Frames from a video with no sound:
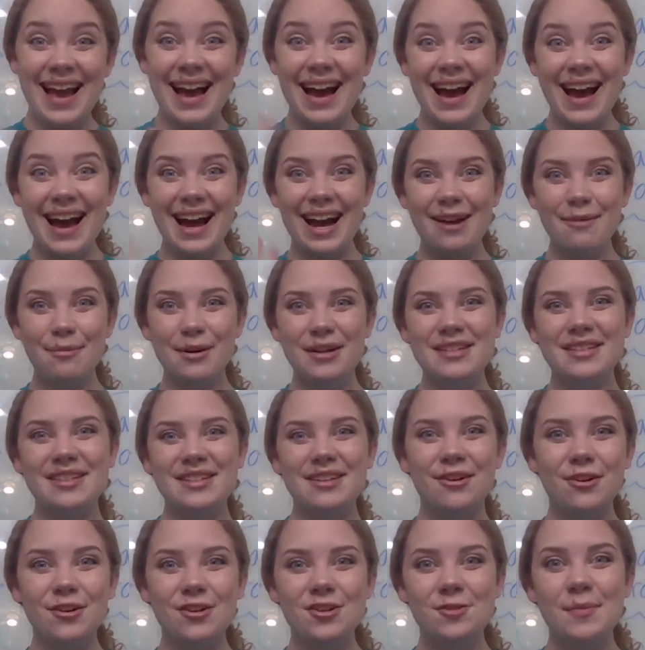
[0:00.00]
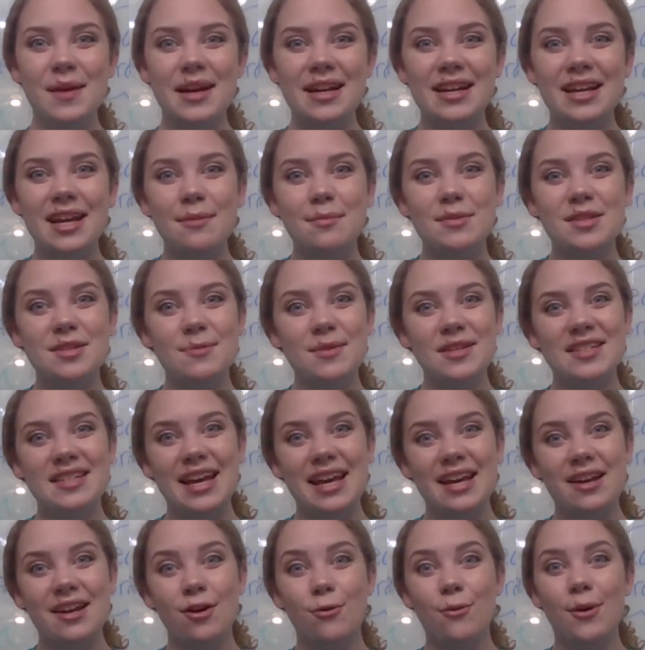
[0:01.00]
Hi boys and girls, my name is Miss
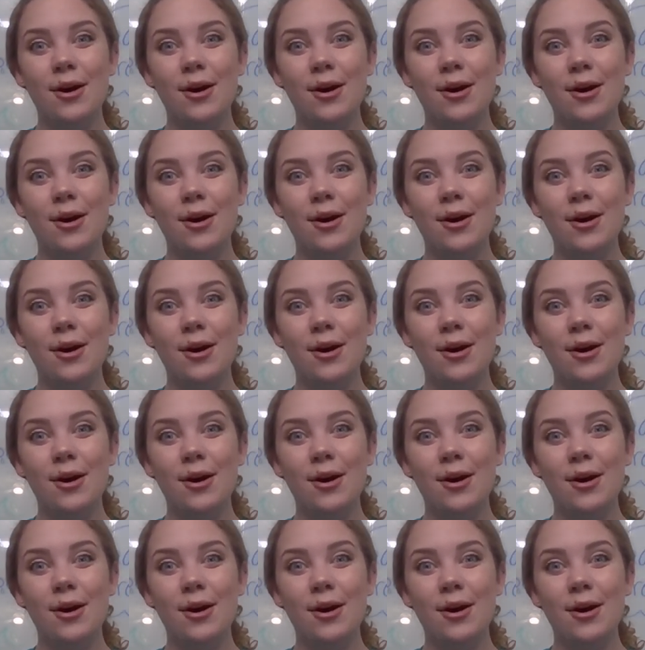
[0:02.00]
Hannah.